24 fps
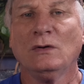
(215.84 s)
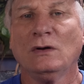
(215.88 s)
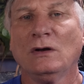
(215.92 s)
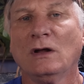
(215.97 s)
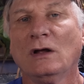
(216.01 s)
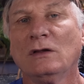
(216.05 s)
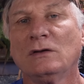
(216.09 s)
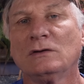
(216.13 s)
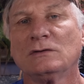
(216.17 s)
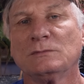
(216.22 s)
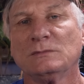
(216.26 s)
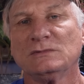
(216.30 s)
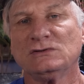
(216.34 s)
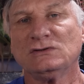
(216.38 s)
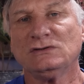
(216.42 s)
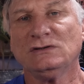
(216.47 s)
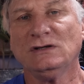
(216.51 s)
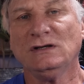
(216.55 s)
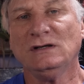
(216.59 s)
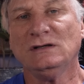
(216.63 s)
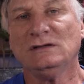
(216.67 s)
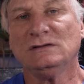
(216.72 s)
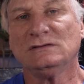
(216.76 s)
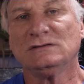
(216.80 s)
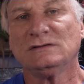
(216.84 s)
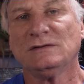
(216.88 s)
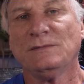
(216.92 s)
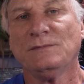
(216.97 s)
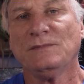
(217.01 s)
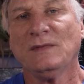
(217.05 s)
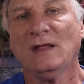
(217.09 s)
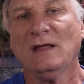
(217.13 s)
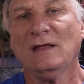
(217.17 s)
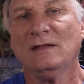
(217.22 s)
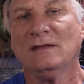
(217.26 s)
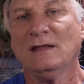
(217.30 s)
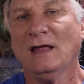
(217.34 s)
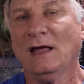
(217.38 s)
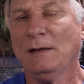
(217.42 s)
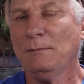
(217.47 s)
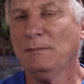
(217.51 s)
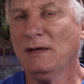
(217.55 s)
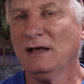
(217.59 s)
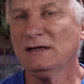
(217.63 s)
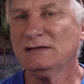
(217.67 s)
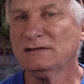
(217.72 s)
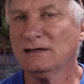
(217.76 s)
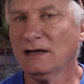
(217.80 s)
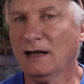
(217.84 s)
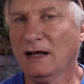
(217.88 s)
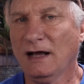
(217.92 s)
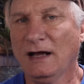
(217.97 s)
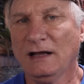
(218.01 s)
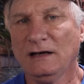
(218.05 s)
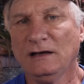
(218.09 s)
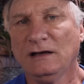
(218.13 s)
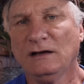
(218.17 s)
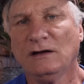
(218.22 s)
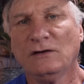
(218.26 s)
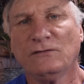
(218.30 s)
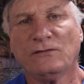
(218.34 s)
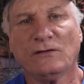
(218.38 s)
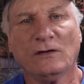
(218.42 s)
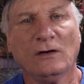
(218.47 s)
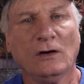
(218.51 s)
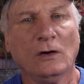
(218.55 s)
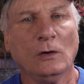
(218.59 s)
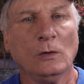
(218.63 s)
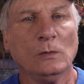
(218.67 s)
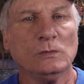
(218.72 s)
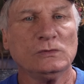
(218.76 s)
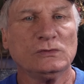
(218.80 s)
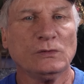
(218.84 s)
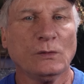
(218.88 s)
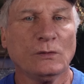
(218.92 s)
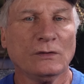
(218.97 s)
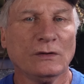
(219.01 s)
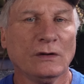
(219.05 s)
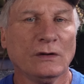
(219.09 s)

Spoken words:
in other machines. That makes it ideal for homes where